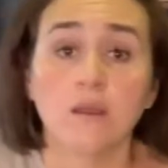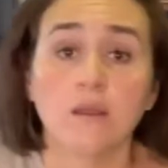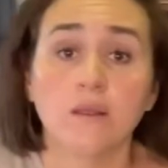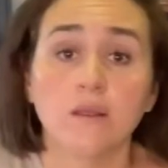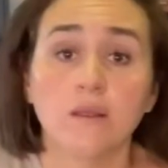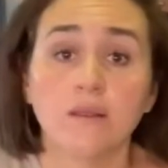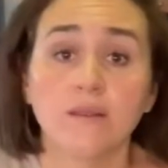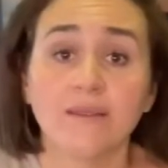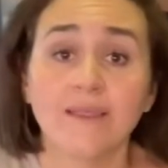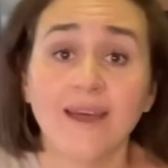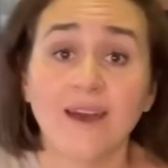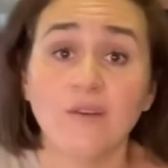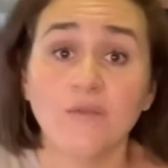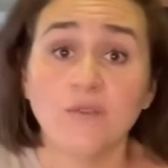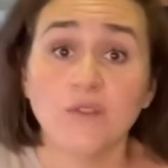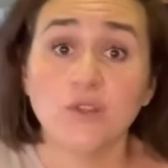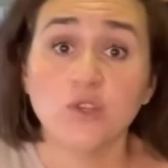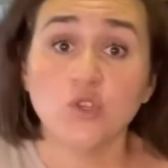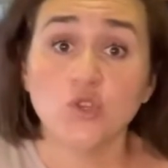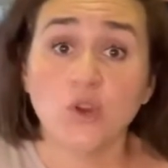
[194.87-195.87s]
Now for
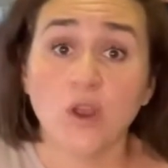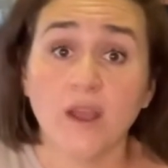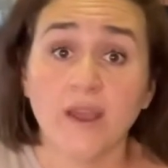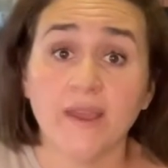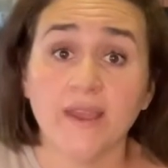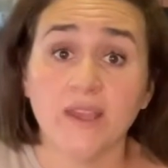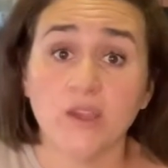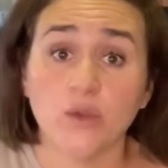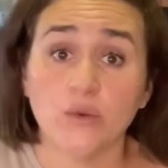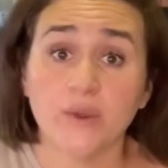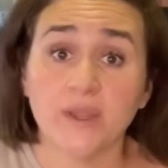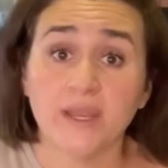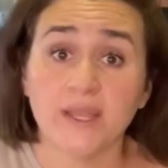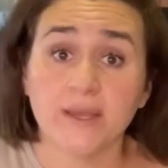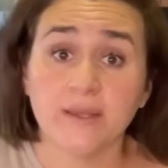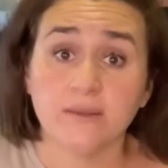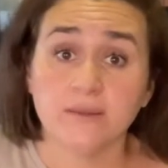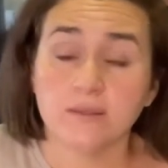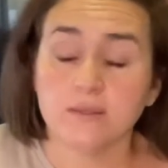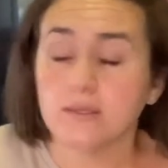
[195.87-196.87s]
the dry
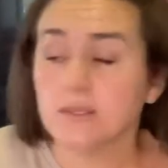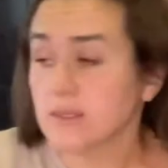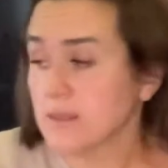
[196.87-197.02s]
ingredients.